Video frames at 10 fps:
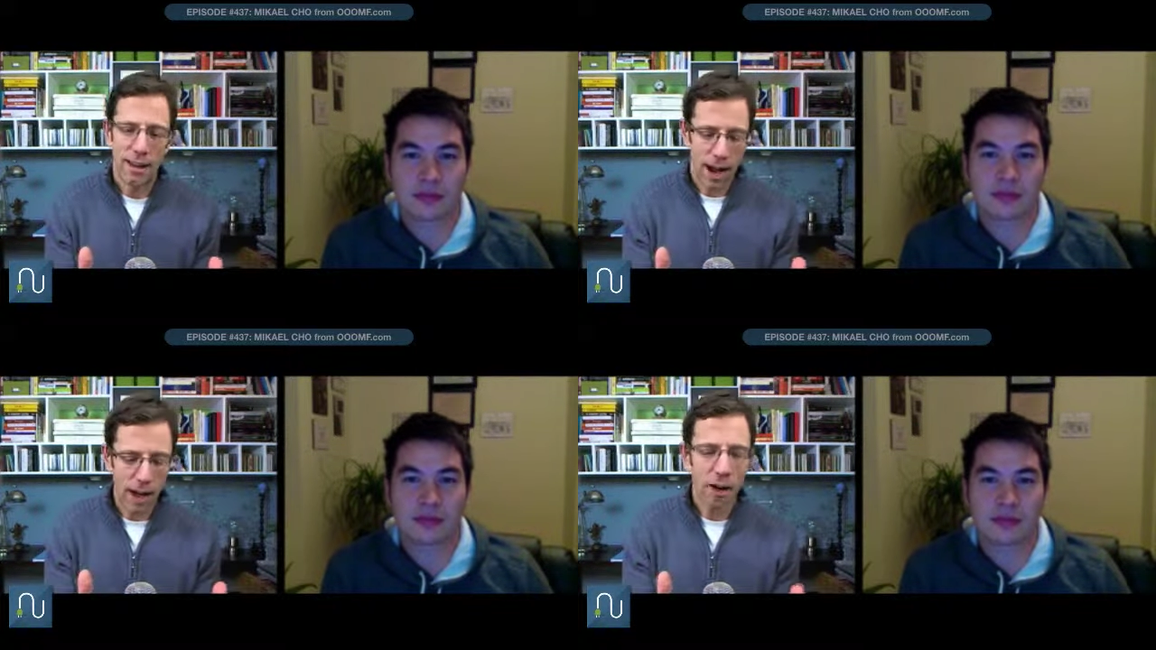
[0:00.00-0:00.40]

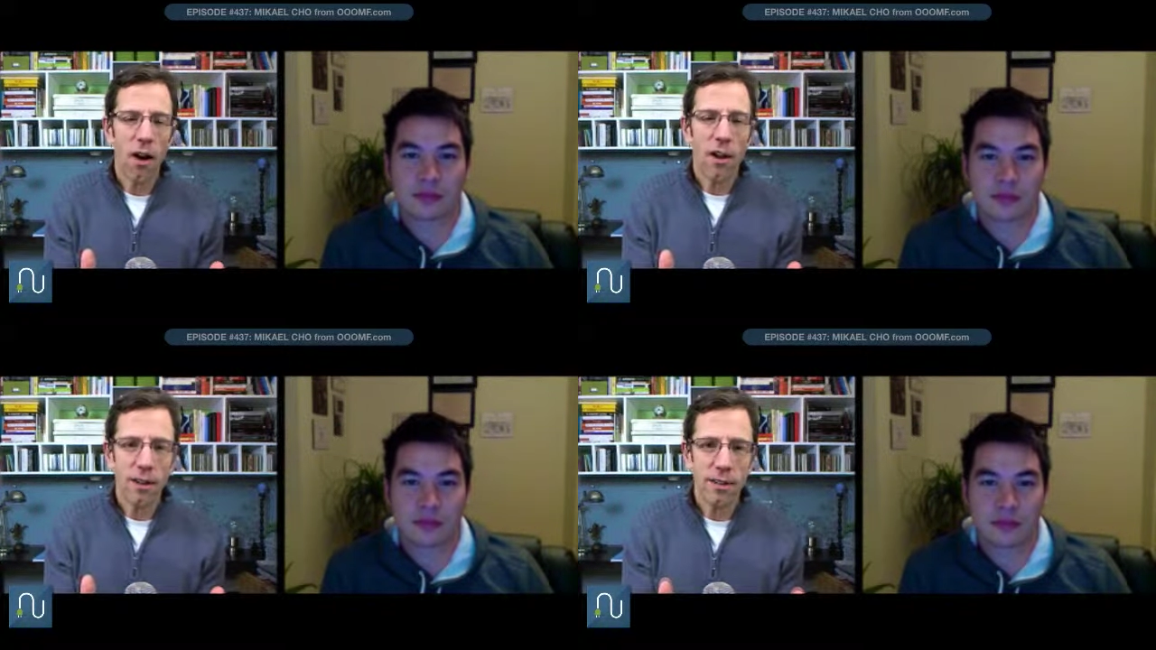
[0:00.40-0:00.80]

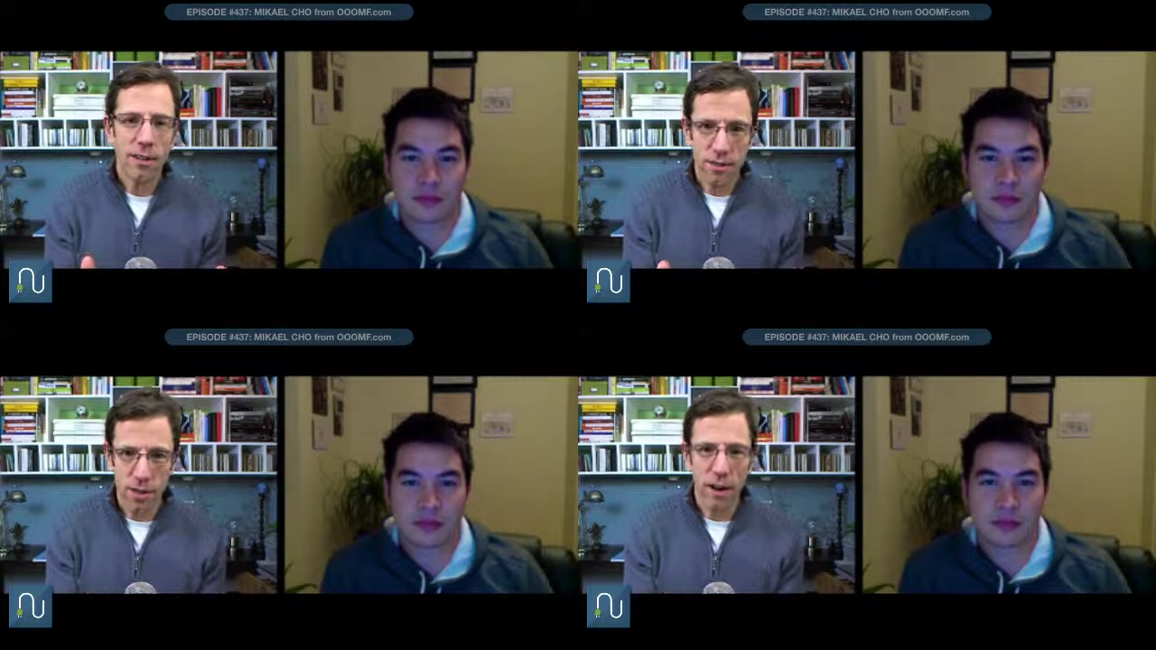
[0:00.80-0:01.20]
Speaker 1: icon
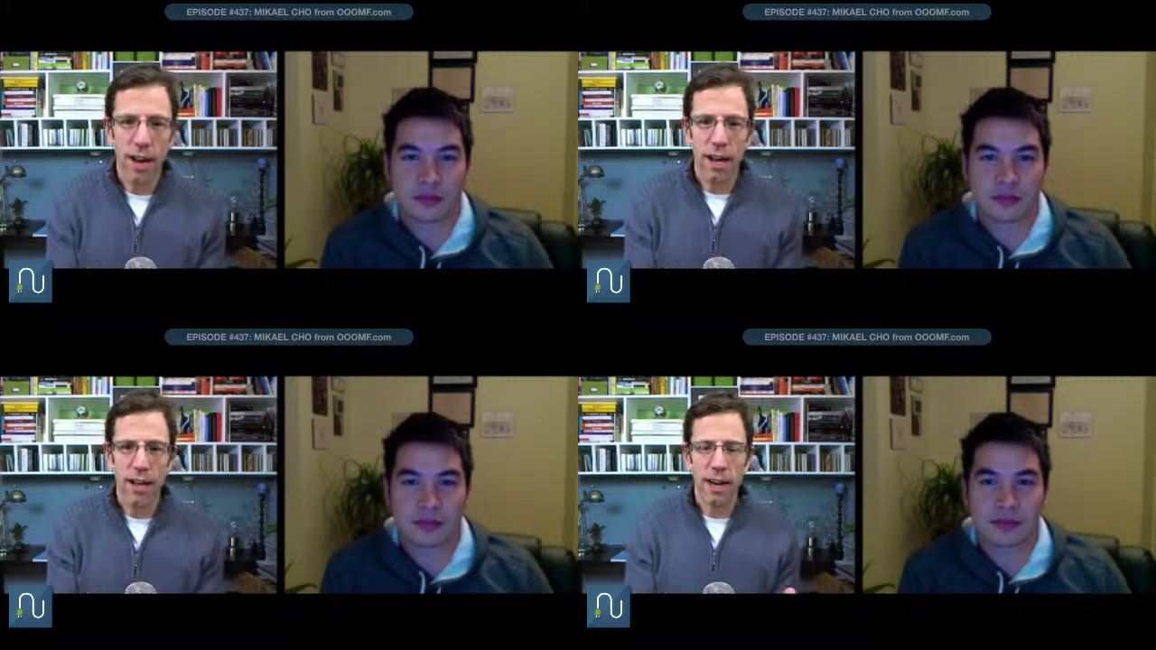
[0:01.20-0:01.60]

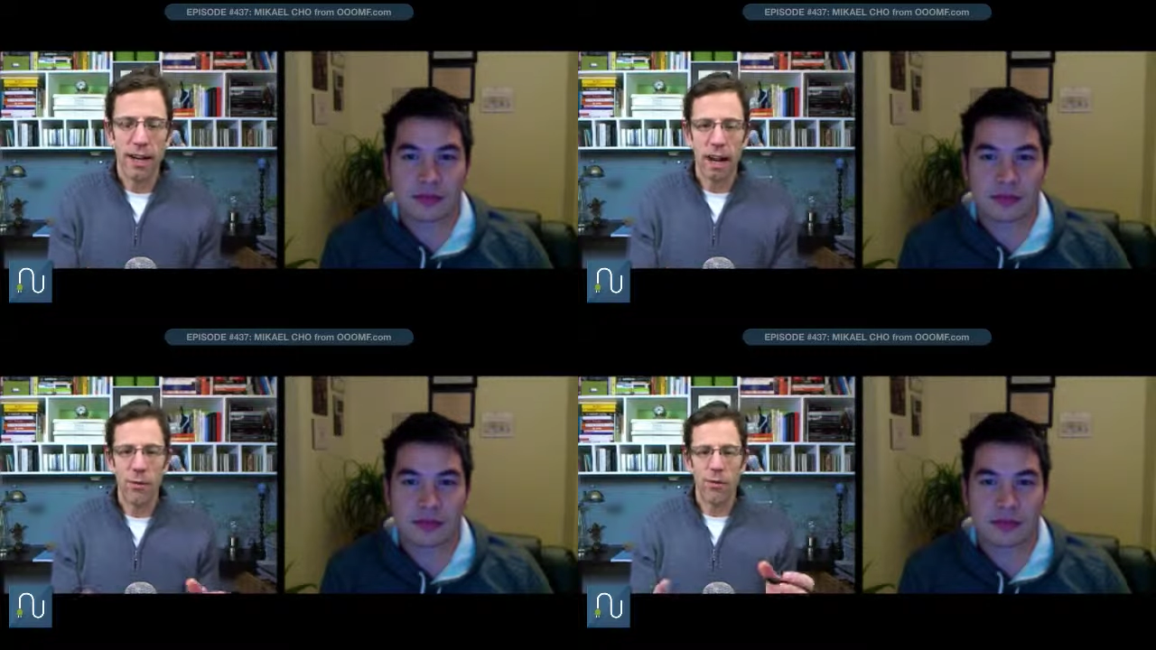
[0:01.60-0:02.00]
design,
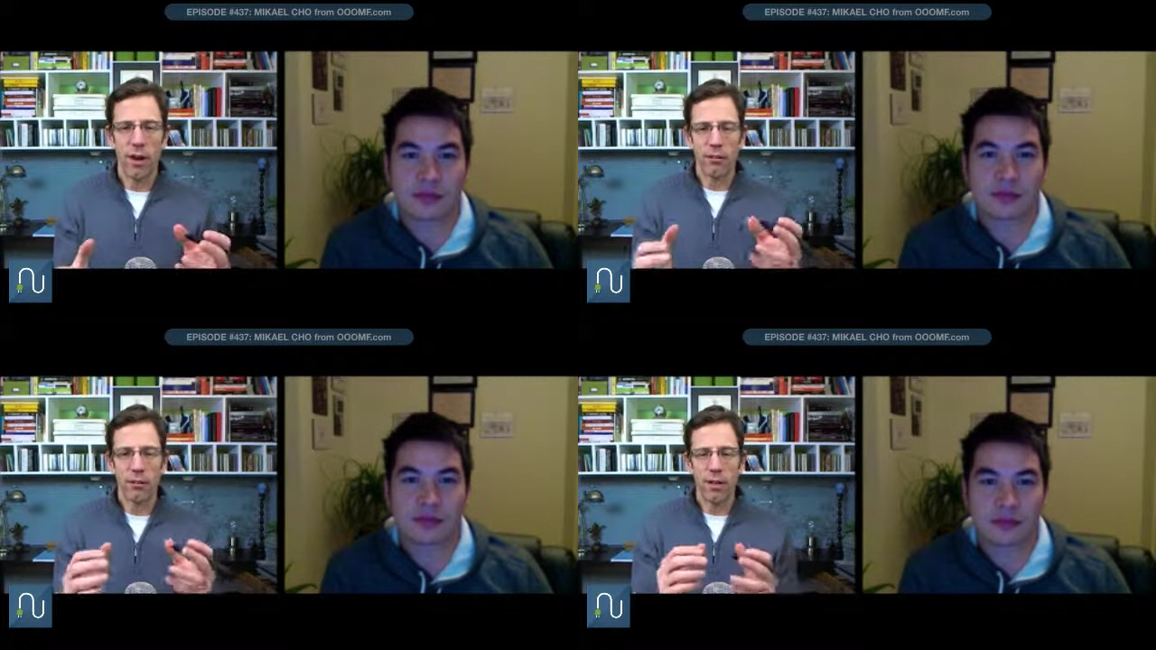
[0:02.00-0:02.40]
and now we've
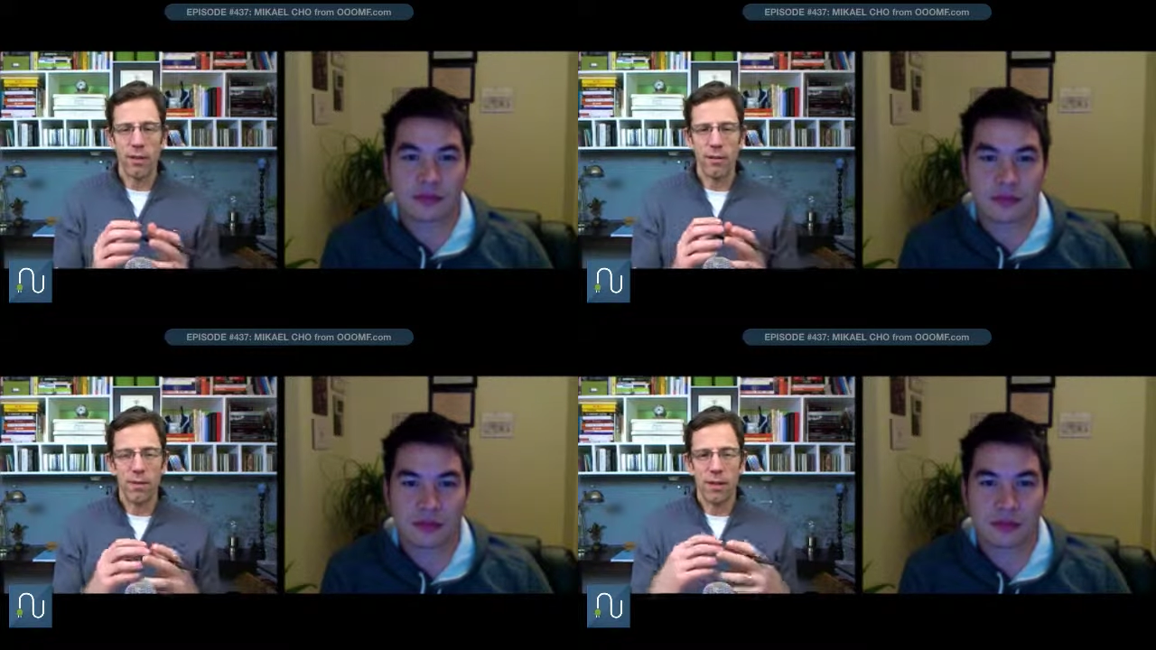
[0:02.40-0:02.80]
gone through the